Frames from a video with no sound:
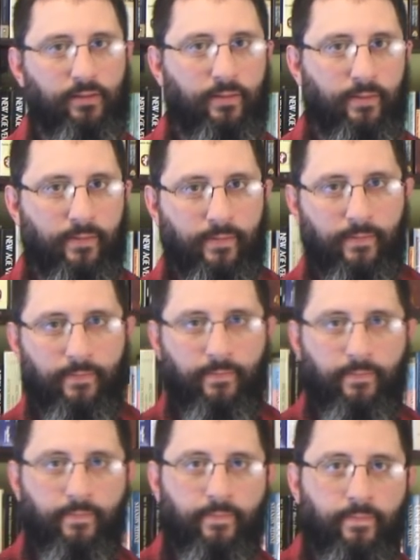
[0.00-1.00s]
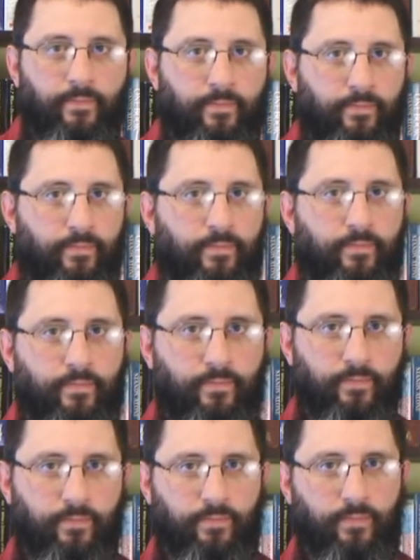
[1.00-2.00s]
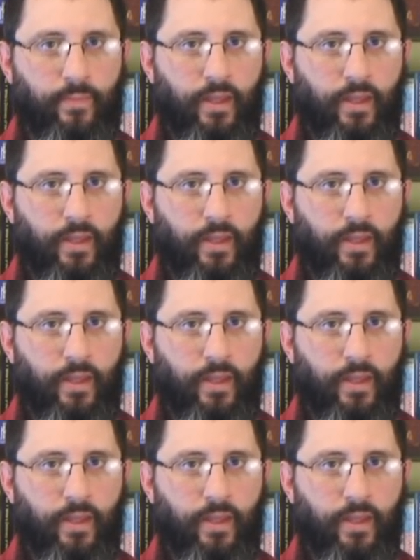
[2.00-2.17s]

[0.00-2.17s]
(no one is talking)